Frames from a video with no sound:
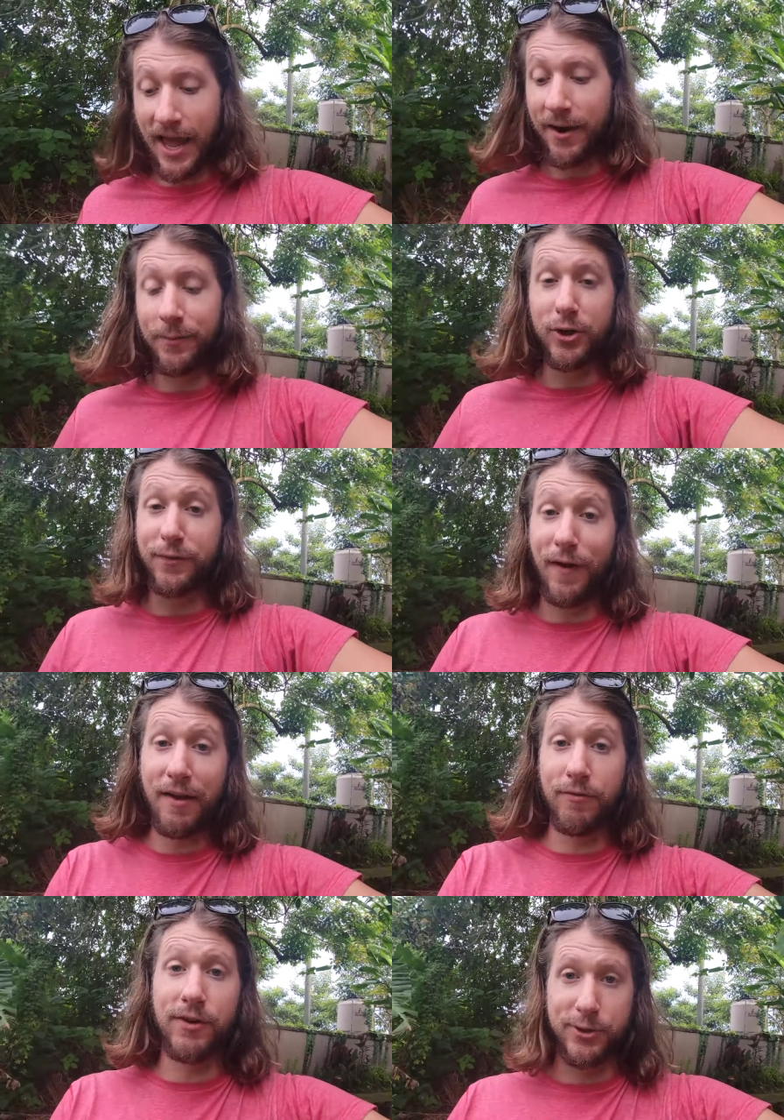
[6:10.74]
Adam, there's
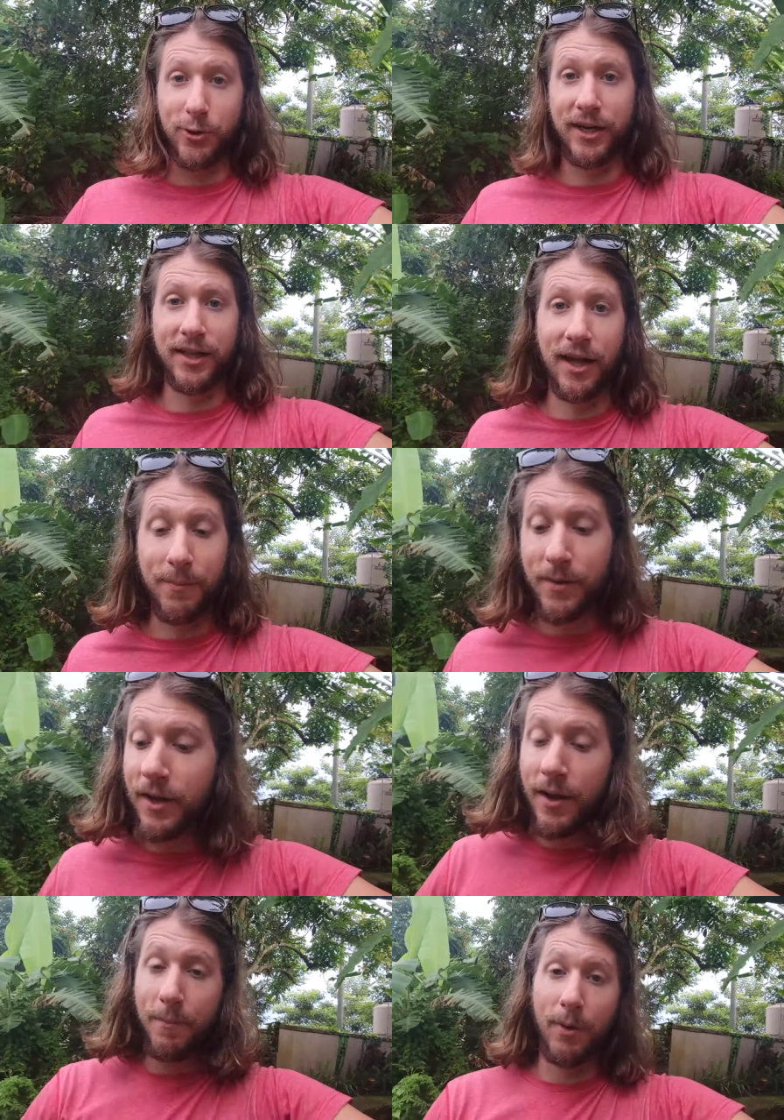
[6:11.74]
5 of us going to climb
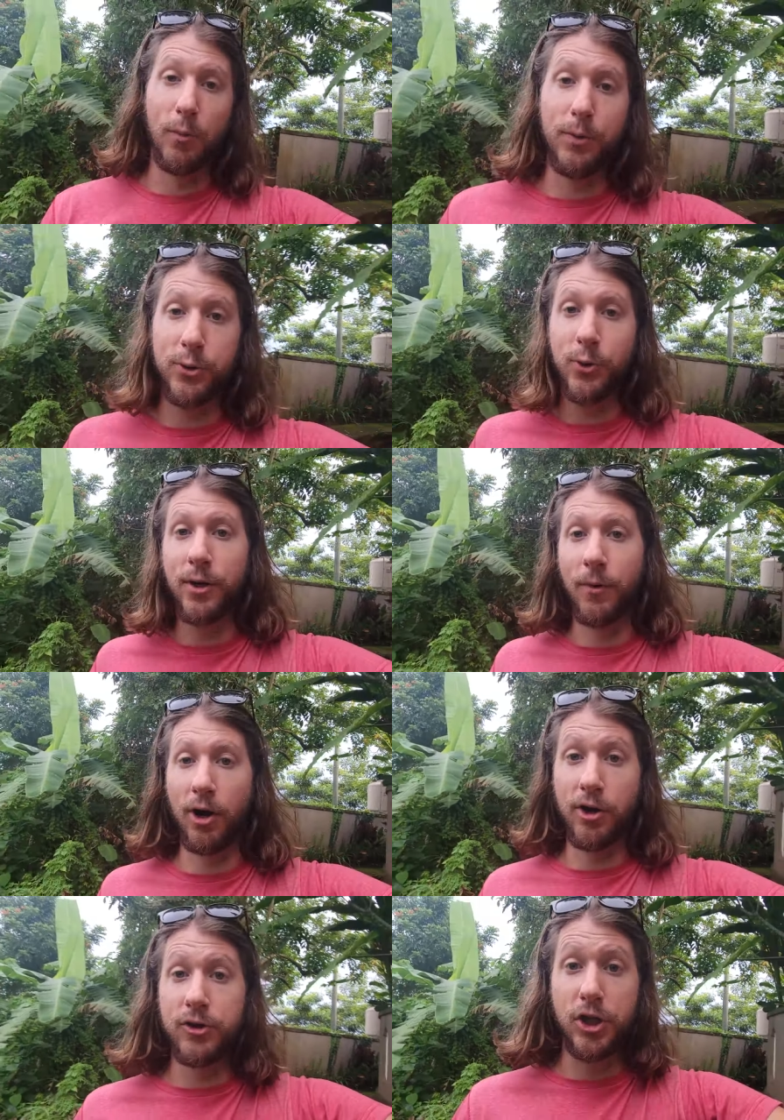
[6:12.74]
Mount Batur
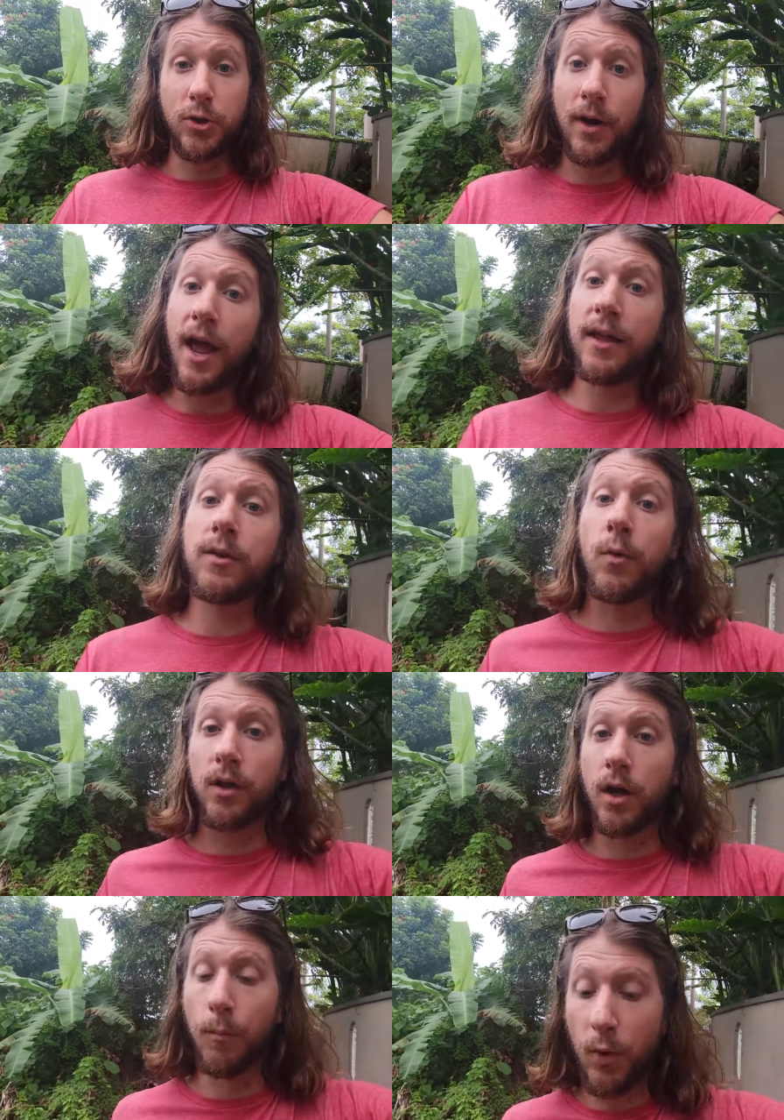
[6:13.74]
tomorrow. Do you and Hadley want
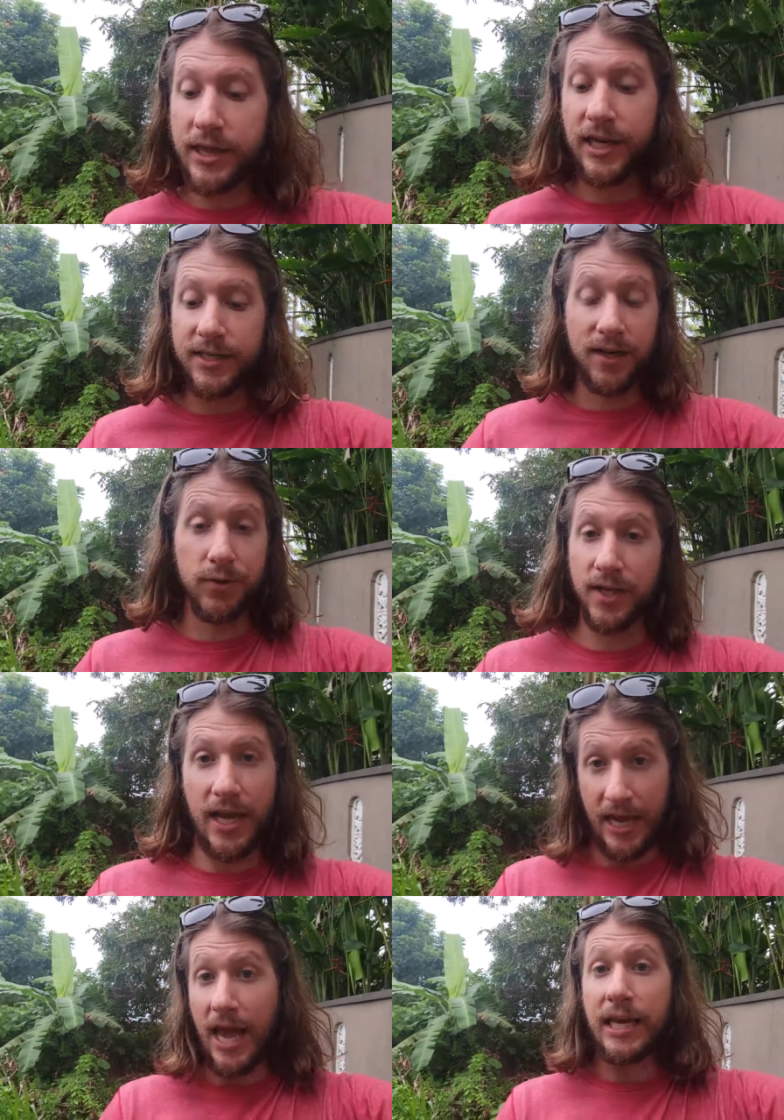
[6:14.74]
to come with us? And I was
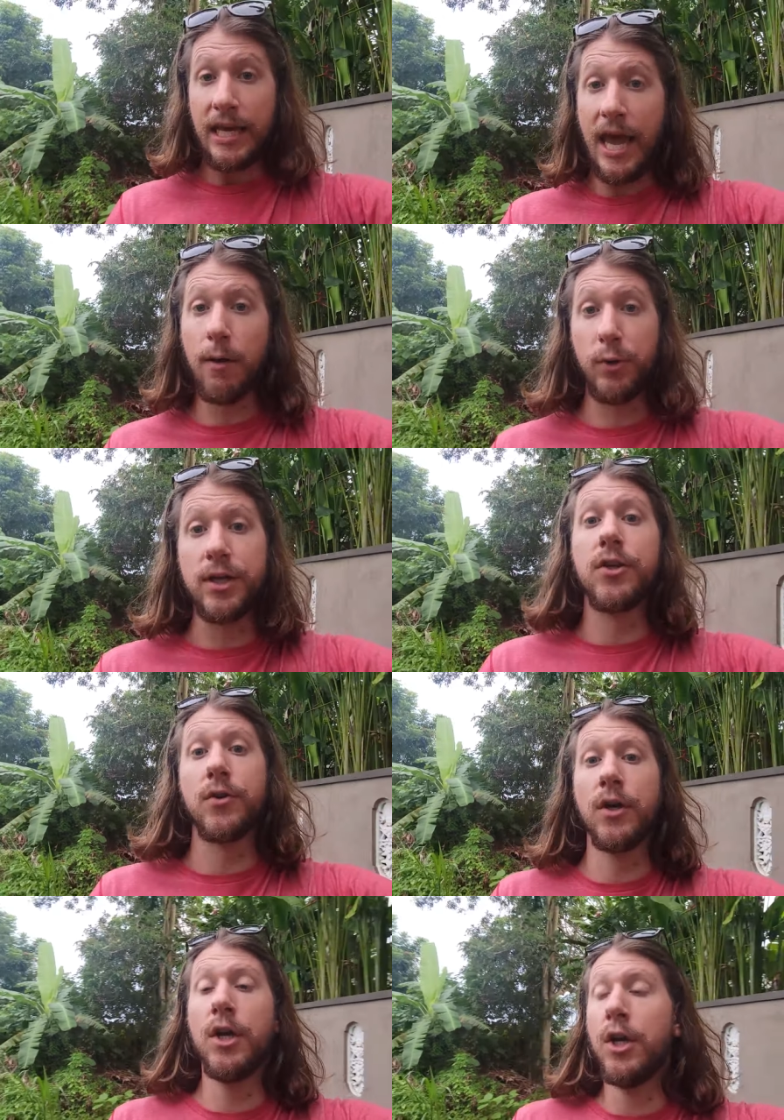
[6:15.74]
like, heck yeah, we
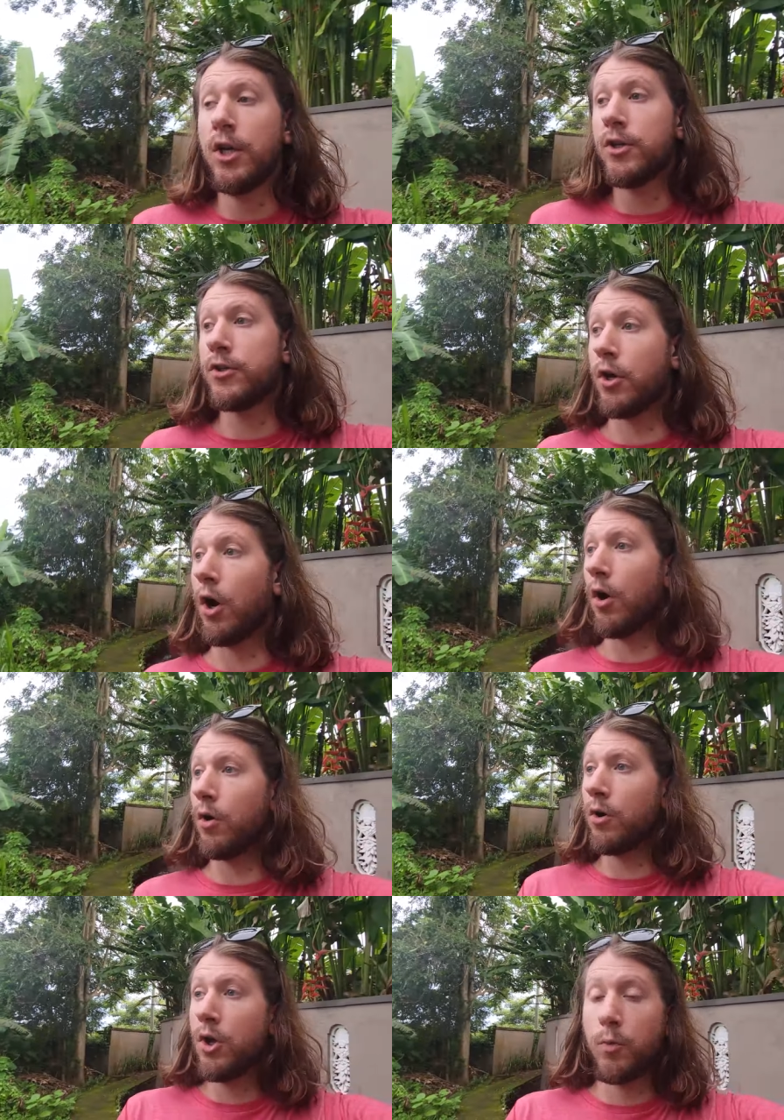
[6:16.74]
do.
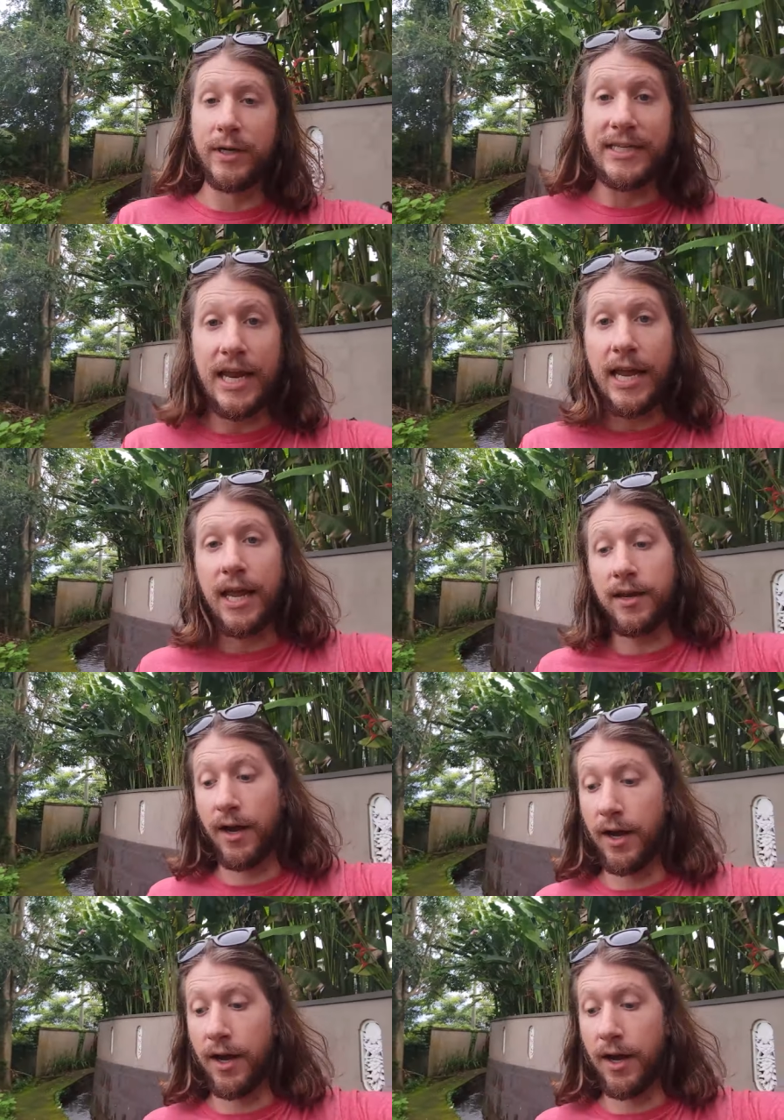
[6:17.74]
So we did it.